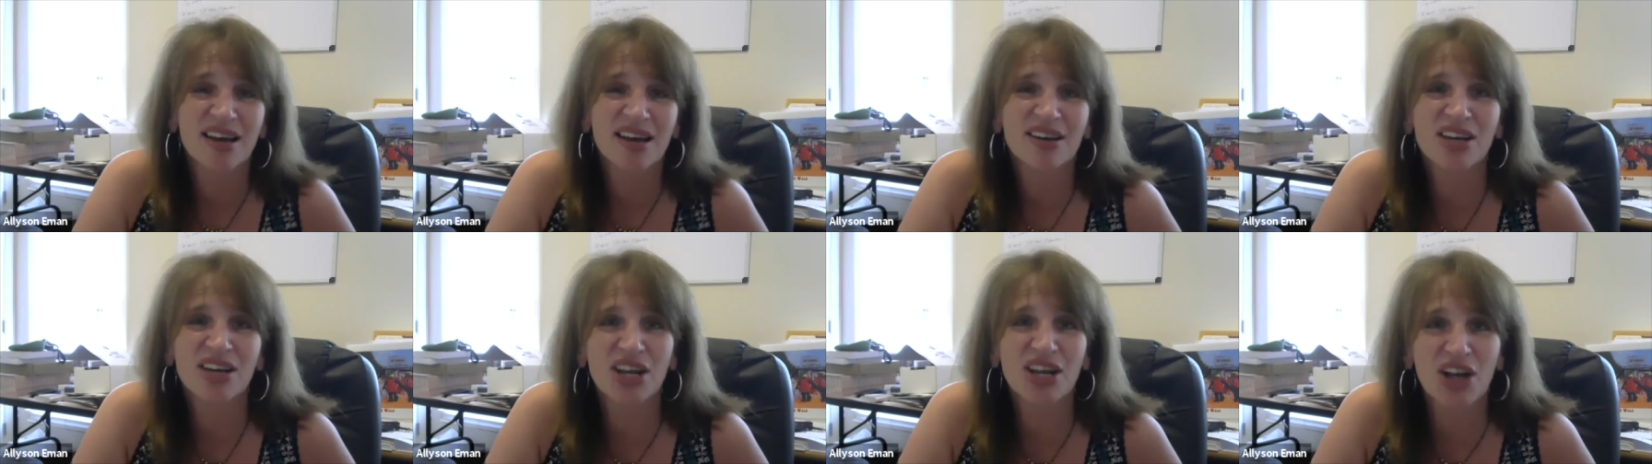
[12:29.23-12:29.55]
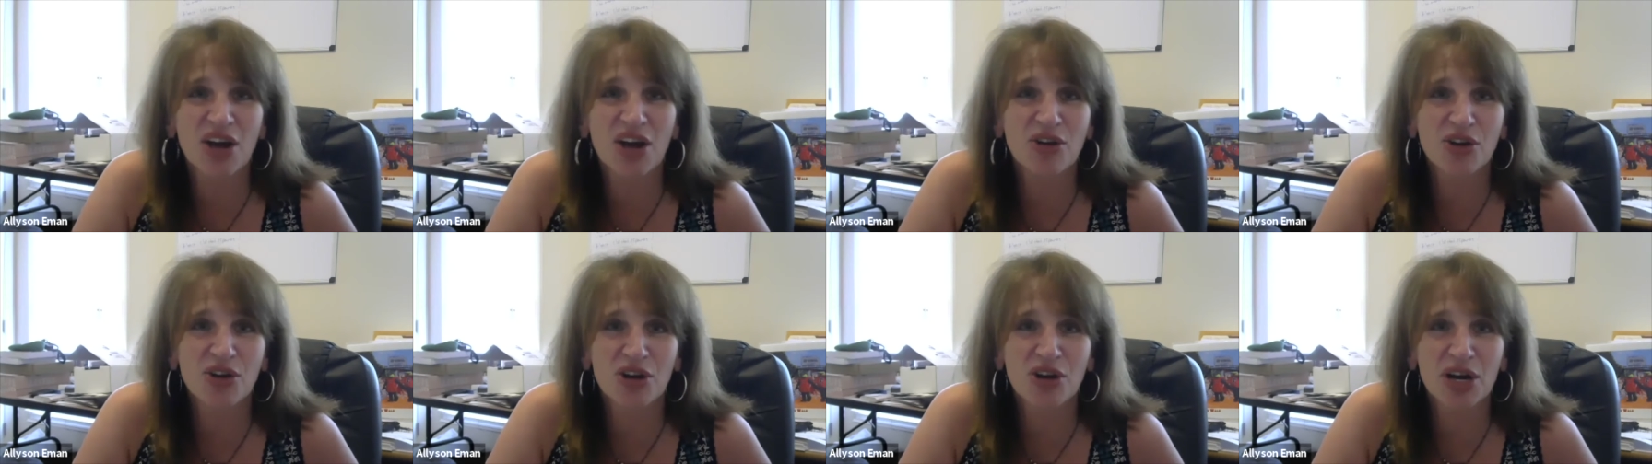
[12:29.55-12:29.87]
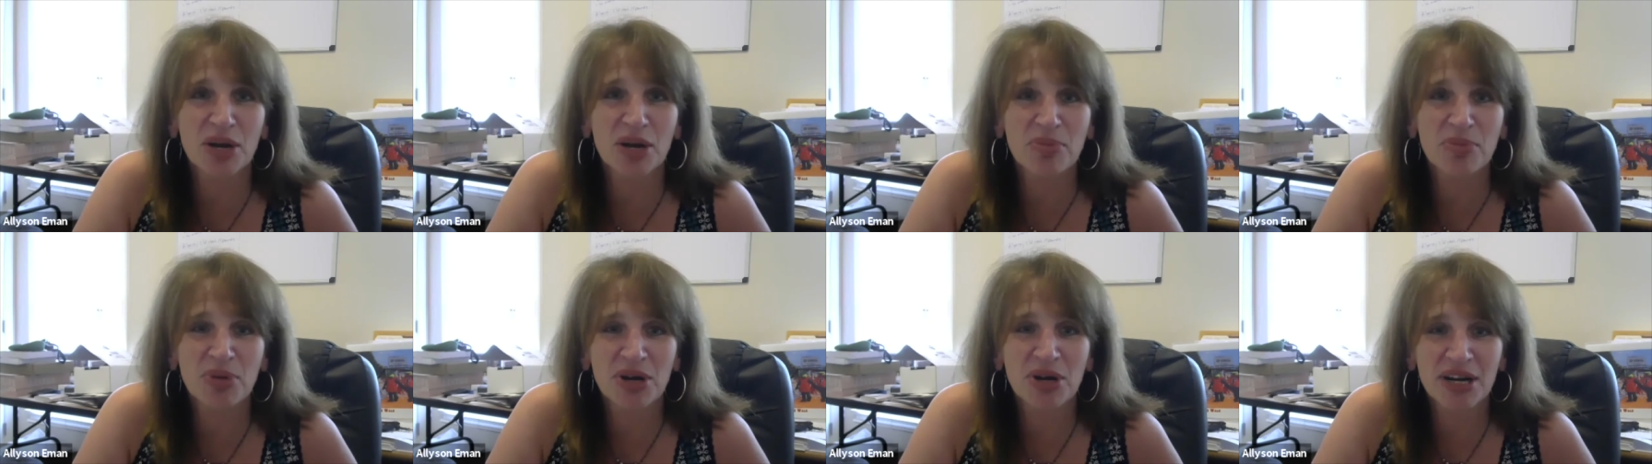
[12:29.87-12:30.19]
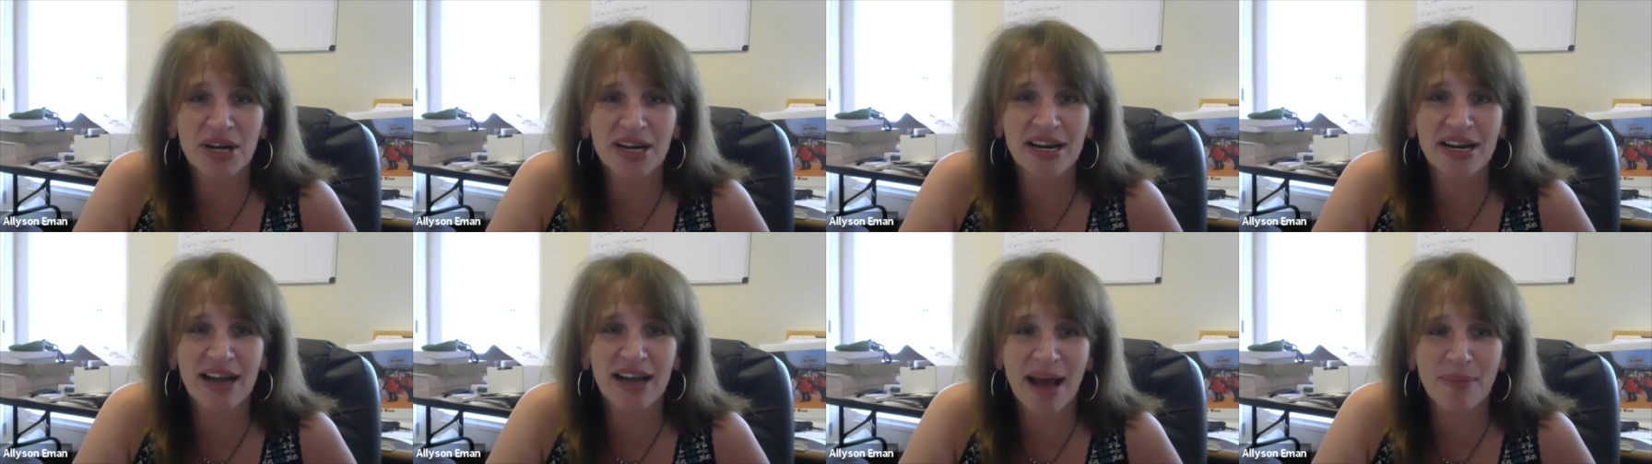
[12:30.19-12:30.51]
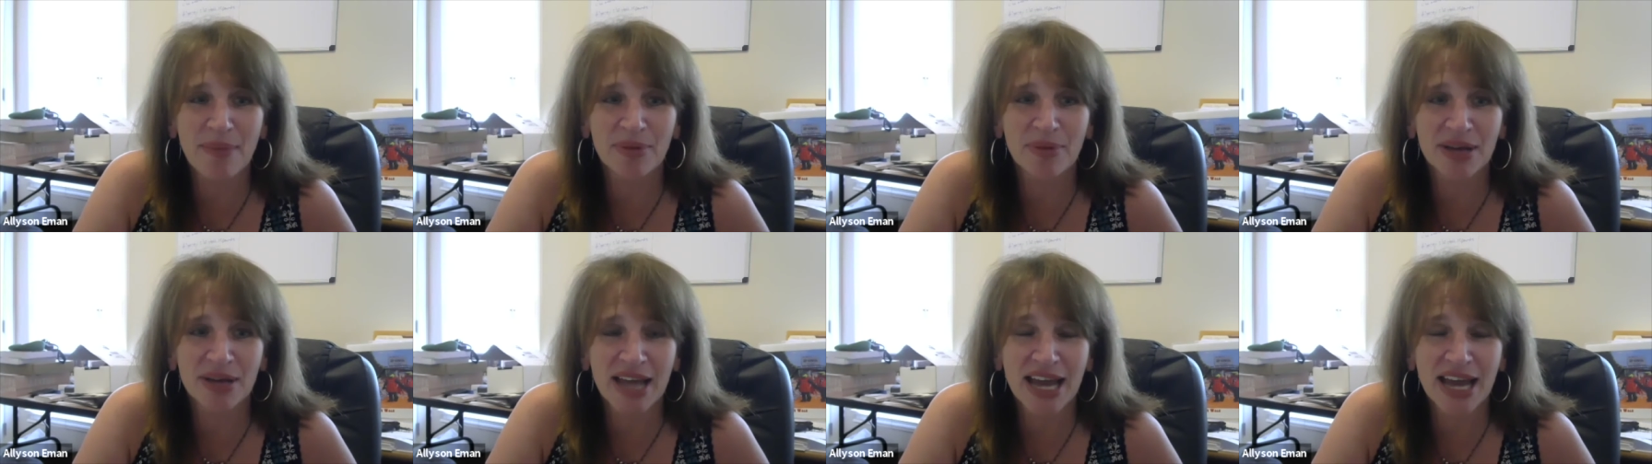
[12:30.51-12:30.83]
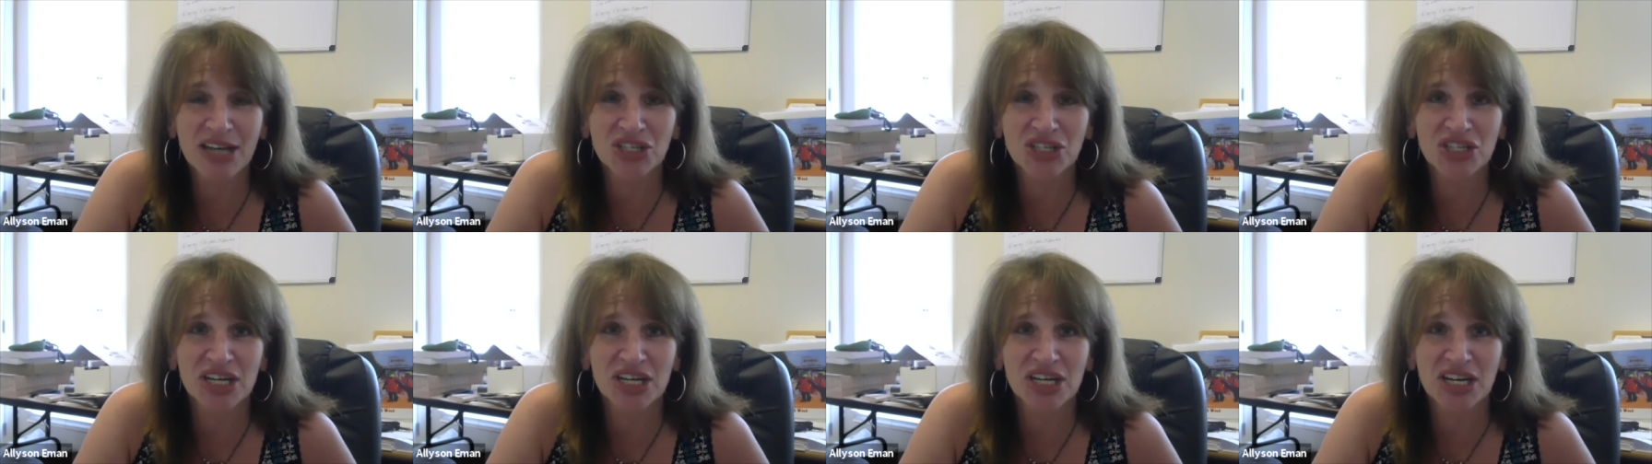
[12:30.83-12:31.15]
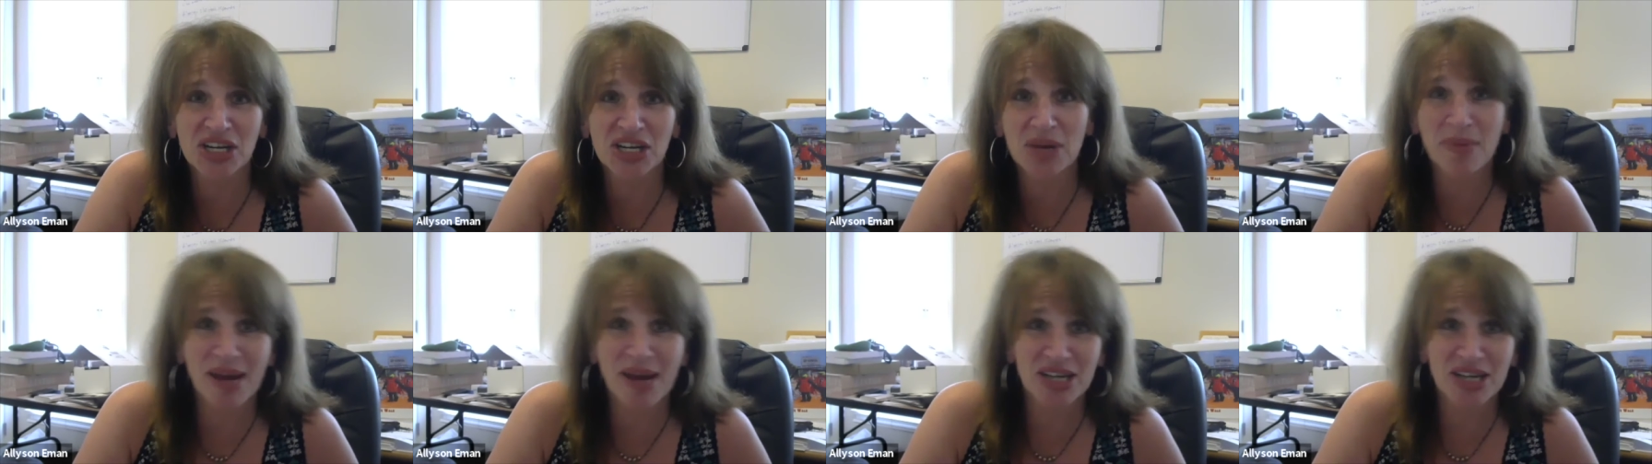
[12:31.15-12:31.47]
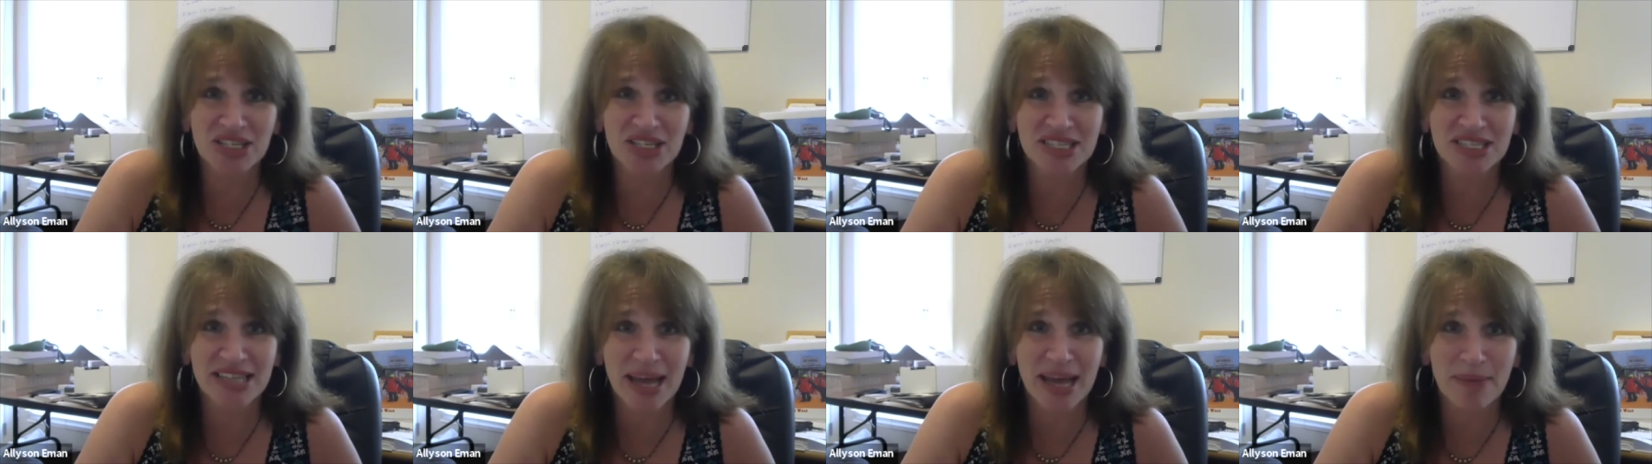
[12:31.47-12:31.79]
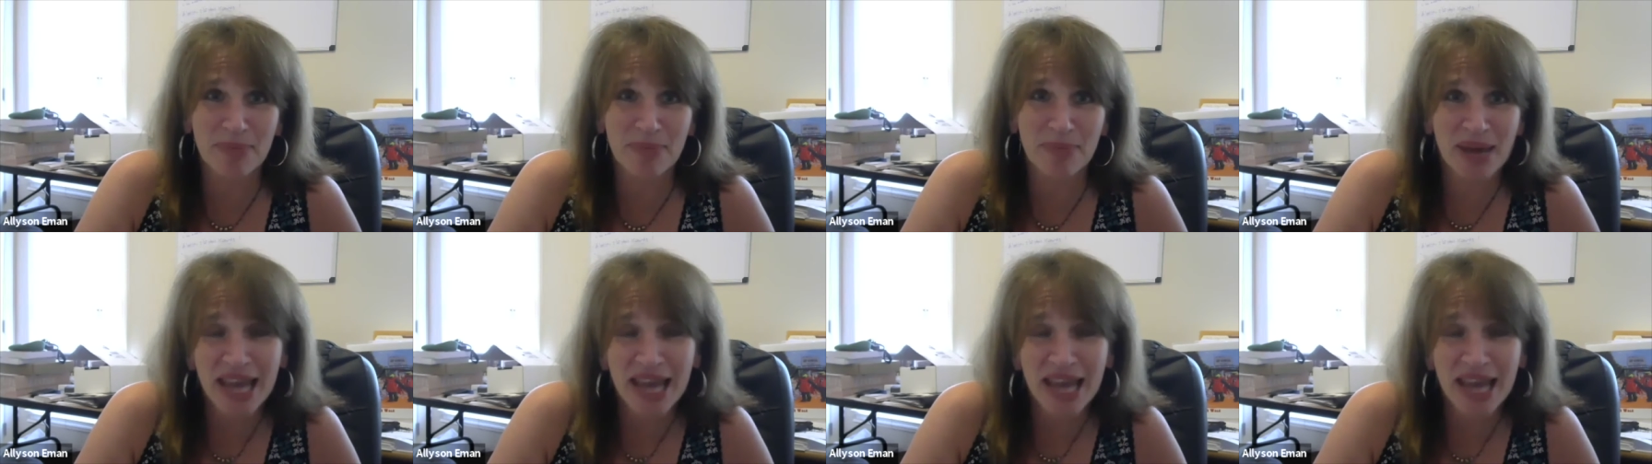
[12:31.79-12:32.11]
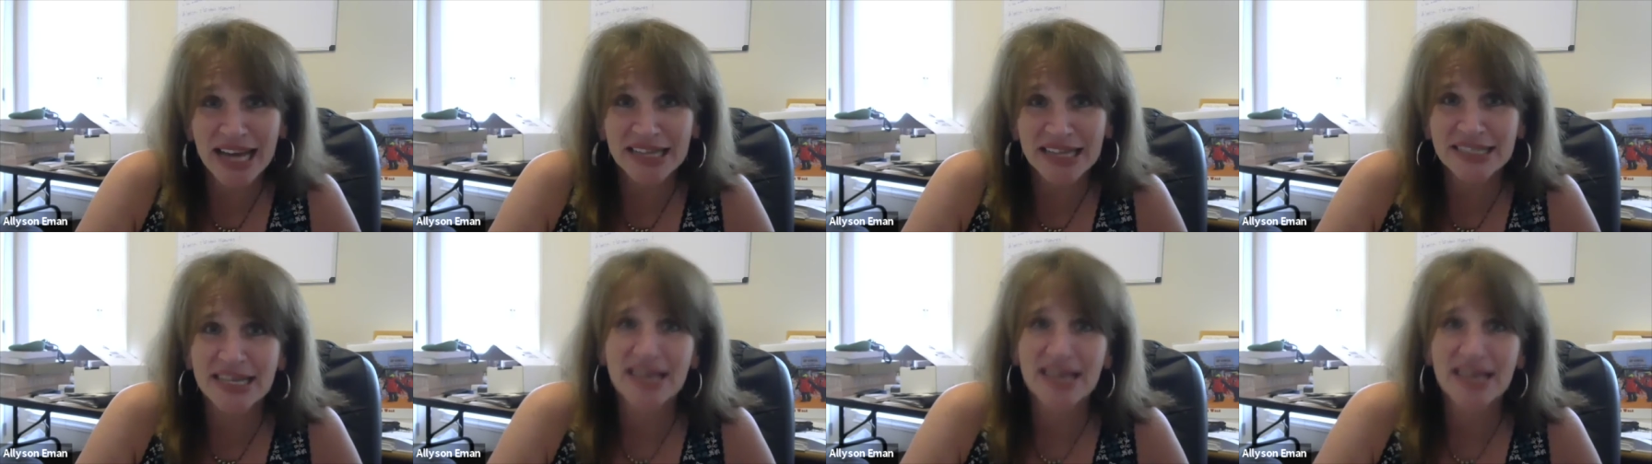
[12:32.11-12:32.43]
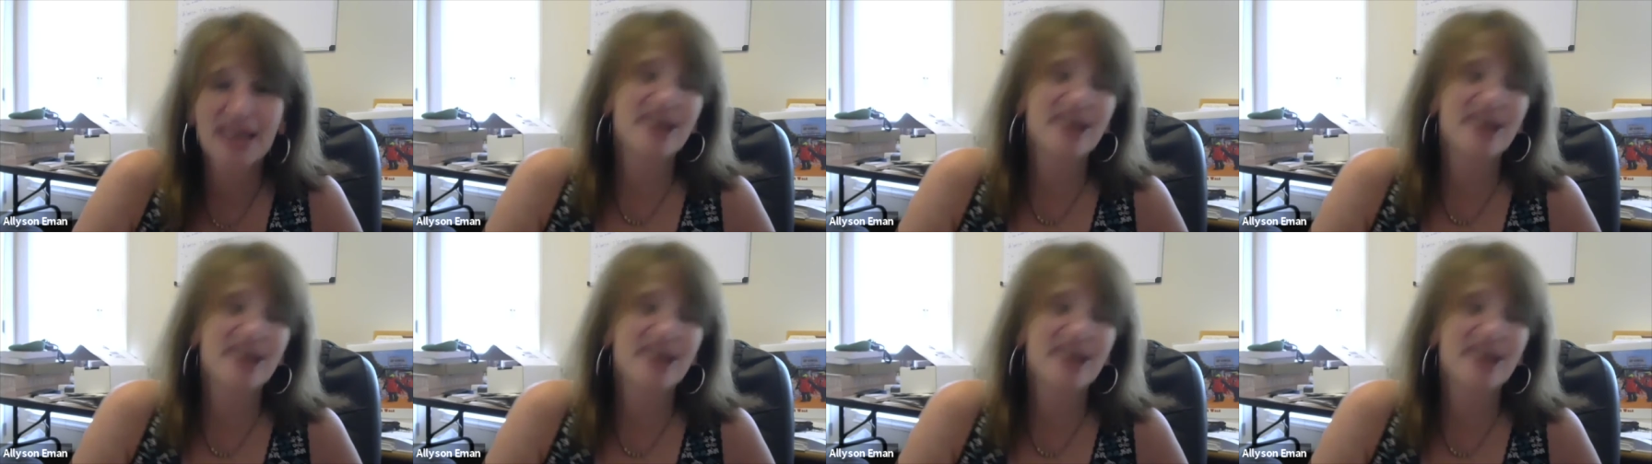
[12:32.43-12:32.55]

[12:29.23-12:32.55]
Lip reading: You're going to put in an application and you may just get picked.